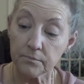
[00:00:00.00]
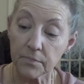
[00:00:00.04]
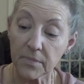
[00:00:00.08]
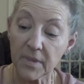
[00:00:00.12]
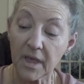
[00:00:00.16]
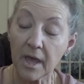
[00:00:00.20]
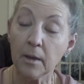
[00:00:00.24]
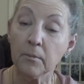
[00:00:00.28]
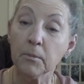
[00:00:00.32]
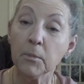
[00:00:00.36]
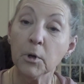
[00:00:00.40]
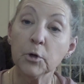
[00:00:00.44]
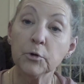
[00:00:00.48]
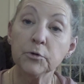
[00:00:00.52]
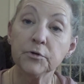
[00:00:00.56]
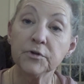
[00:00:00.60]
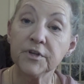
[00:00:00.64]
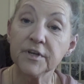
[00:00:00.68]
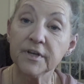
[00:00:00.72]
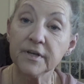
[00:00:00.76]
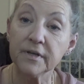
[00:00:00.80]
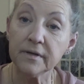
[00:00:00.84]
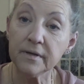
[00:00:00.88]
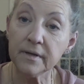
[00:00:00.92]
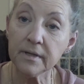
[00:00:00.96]

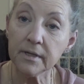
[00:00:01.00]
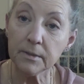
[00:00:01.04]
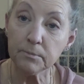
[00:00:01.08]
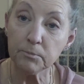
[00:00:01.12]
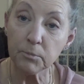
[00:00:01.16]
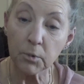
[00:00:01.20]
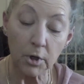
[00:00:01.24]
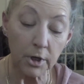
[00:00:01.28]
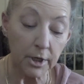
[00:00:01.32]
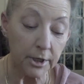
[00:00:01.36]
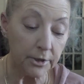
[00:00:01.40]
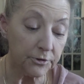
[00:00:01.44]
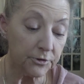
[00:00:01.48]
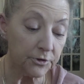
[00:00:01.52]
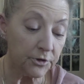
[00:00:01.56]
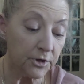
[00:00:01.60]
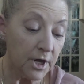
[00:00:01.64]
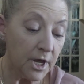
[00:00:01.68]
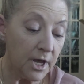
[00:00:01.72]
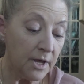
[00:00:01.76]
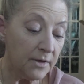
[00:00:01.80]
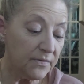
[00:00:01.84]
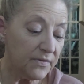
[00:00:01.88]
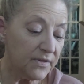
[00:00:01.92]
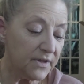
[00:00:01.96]
MOTD brush.
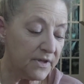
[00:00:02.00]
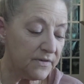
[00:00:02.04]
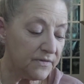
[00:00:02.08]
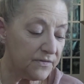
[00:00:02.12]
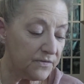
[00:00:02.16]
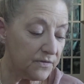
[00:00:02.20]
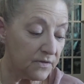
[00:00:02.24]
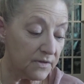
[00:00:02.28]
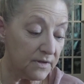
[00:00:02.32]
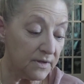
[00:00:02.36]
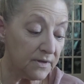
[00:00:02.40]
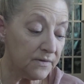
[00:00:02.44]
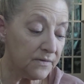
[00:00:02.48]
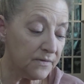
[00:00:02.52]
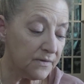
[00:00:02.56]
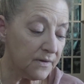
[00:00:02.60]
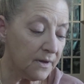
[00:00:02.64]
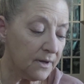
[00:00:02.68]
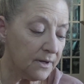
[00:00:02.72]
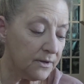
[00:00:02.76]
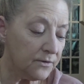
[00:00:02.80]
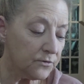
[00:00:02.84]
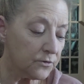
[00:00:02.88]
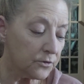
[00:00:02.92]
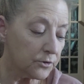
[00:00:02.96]
These
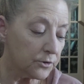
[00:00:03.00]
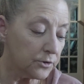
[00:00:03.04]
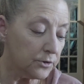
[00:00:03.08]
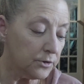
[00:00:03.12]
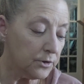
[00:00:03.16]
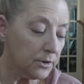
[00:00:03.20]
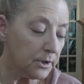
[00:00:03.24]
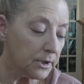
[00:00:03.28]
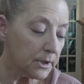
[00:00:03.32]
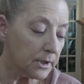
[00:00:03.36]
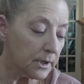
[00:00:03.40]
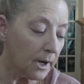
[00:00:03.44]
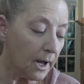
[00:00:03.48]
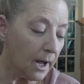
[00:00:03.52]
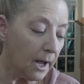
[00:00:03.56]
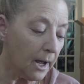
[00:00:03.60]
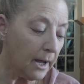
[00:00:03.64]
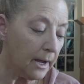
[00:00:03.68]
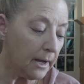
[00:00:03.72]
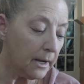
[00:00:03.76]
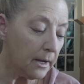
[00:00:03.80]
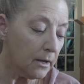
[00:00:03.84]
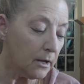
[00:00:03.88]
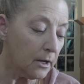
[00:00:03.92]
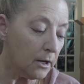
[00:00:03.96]
guys are good.
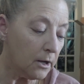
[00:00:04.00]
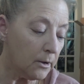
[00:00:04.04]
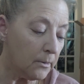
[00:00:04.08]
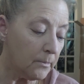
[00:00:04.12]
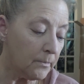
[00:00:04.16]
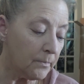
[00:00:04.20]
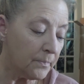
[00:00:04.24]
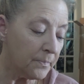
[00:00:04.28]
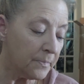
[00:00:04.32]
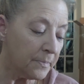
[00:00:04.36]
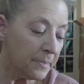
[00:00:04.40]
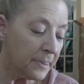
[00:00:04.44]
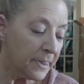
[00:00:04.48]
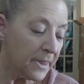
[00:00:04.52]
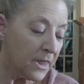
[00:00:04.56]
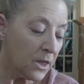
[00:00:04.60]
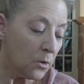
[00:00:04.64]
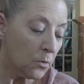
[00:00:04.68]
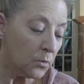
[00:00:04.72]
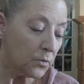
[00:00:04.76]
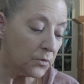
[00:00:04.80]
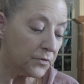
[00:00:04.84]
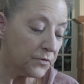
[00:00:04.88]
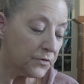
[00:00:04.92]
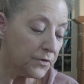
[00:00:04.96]
I
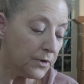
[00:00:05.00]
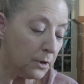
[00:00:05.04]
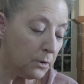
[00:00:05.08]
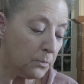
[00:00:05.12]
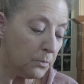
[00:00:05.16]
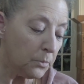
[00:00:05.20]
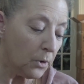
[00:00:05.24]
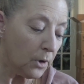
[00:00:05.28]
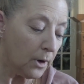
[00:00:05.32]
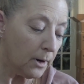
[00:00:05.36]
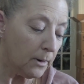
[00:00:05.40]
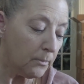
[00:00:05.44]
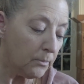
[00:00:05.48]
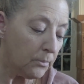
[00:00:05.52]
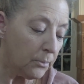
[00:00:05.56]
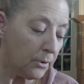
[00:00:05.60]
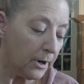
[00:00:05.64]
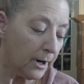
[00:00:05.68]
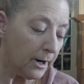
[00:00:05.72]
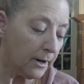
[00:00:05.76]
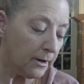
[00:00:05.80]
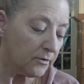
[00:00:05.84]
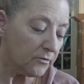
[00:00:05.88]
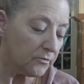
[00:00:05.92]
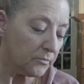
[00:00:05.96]
was so
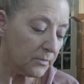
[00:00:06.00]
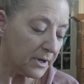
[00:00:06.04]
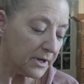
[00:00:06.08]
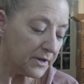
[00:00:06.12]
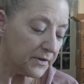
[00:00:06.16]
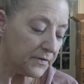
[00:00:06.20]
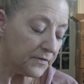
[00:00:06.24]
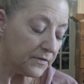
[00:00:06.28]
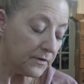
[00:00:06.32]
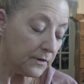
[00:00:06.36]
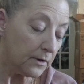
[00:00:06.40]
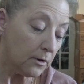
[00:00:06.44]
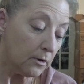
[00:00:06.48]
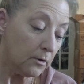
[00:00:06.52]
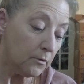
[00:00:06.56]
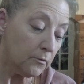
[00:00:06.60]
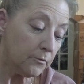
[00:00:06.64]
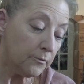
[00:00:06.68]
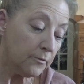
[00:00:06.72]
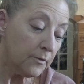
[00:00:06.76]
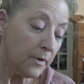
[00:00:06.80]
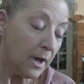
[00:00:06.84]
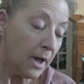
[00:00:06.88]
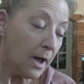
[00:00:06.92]
proud of myself.